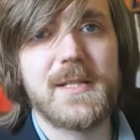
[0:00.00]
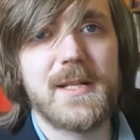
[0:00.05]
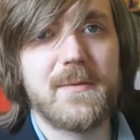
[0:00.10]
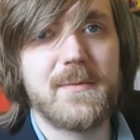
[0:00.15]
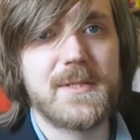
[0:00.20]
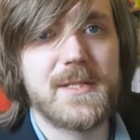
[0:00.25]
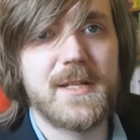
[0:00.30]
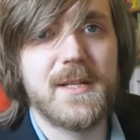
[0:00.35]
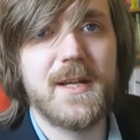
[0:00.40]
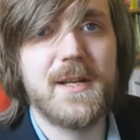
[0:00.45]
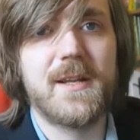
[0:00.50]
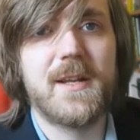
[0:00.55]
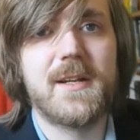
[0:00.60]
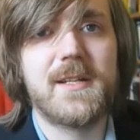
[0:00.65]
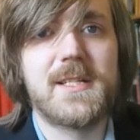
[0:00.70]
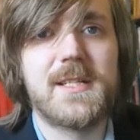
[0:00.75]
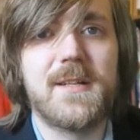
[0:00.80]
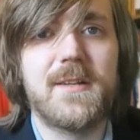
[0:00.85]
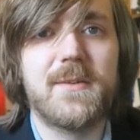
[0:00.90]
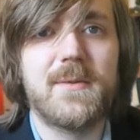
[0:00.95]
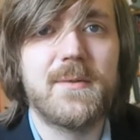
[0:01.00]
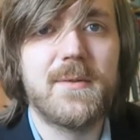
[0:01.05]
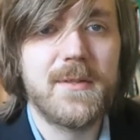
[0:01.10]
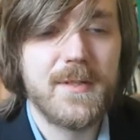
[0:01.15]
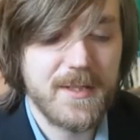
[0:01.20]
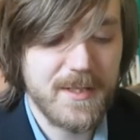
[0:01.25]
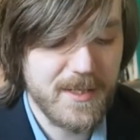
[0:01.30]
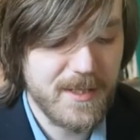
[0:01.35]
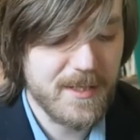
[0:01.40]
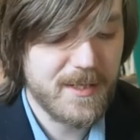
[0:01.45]
So that was a, a nice little,
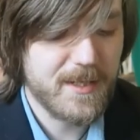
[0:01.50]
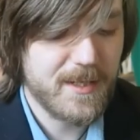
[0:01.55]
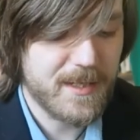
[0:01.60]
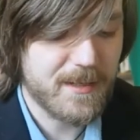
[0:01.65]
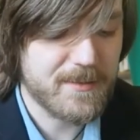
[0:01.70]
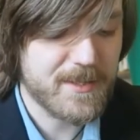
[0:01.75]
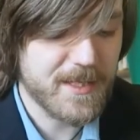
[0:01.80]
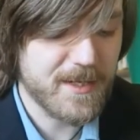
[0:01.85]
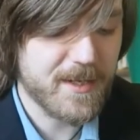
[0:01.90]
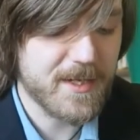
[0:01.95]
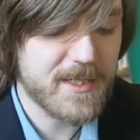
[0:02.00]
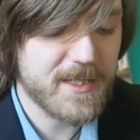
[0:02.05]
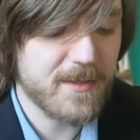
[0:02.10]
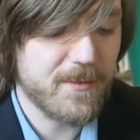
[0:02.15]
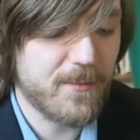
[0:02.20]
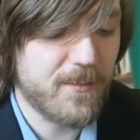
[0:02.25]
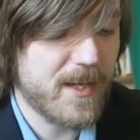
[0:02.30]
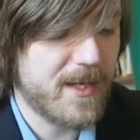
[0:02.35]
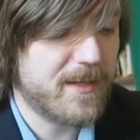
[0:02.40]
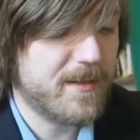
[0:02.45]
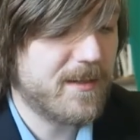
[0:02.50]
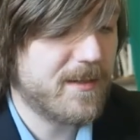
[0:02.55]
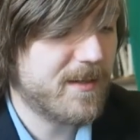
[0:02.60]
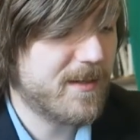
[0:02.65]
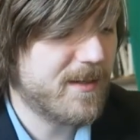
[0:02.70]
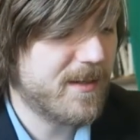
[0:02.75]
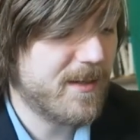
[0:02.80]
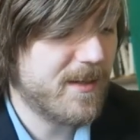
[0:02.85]
that was a nice little win.